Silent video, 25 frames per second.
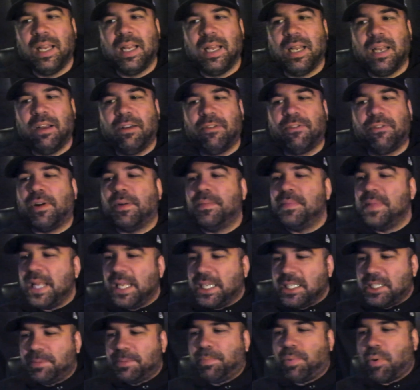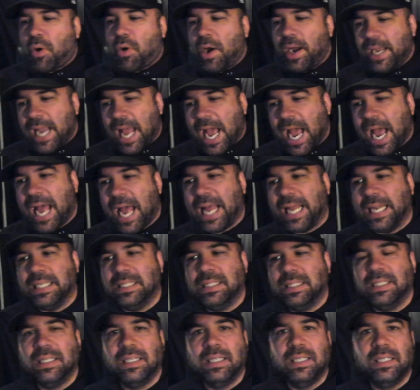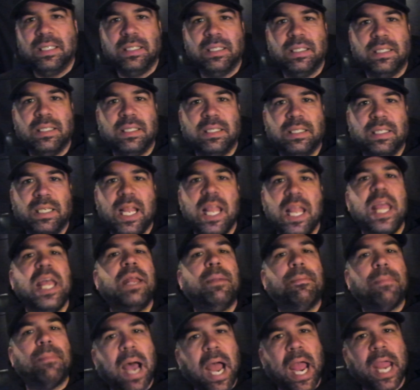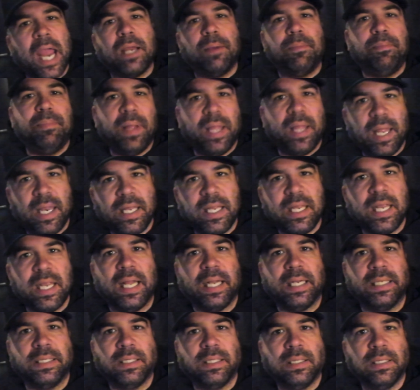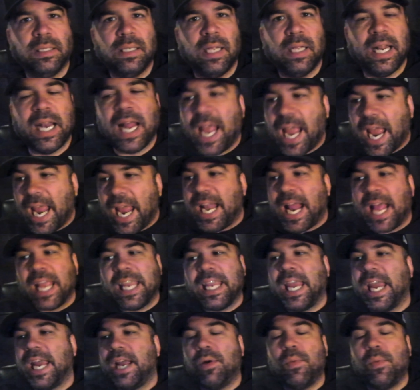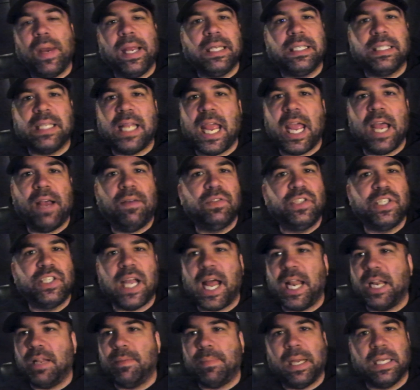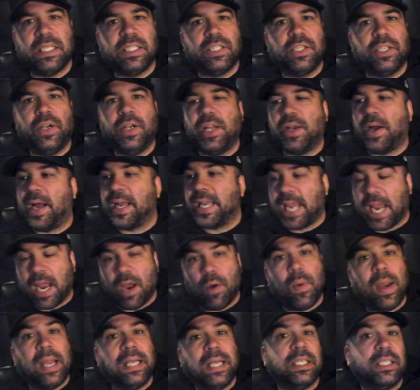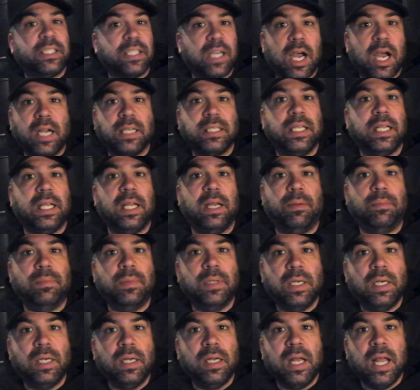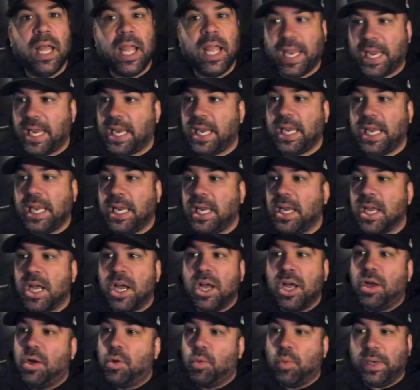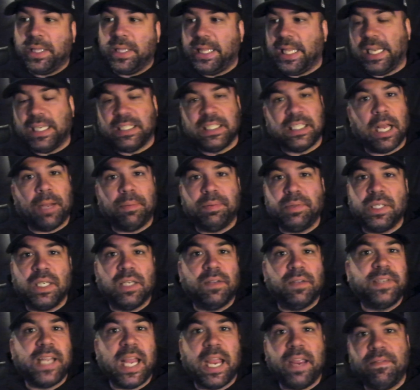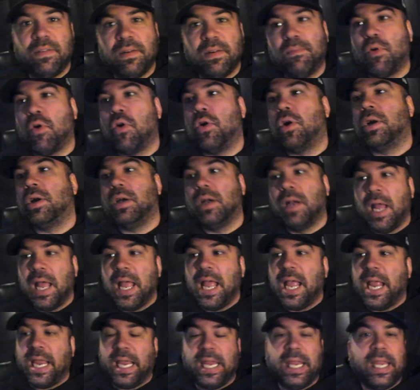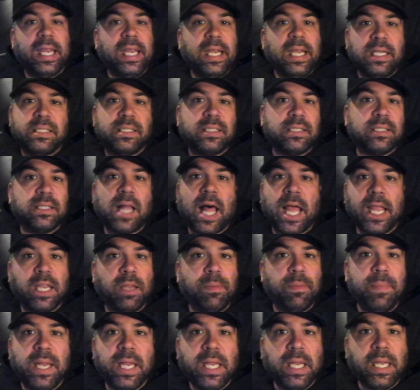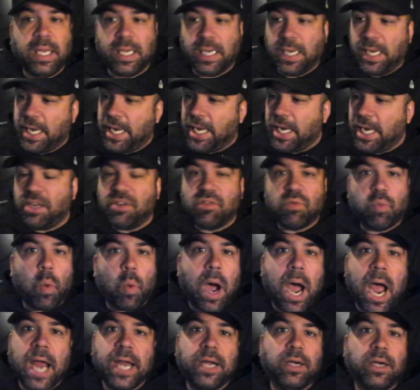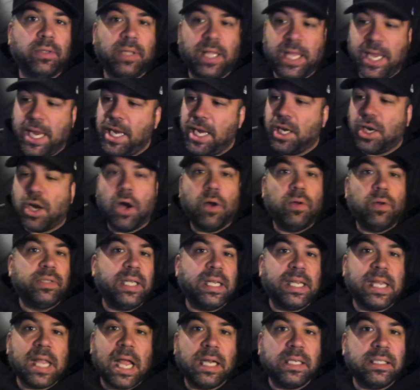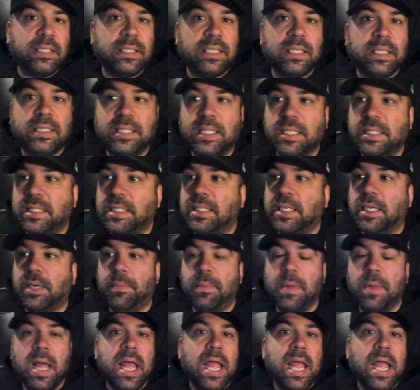From this point on, in my opinion, and I can't wait to have John in my studio. I can't wait to talk to him. He, with the exception of David Moore, he's like me. He's wild. He goes against the system.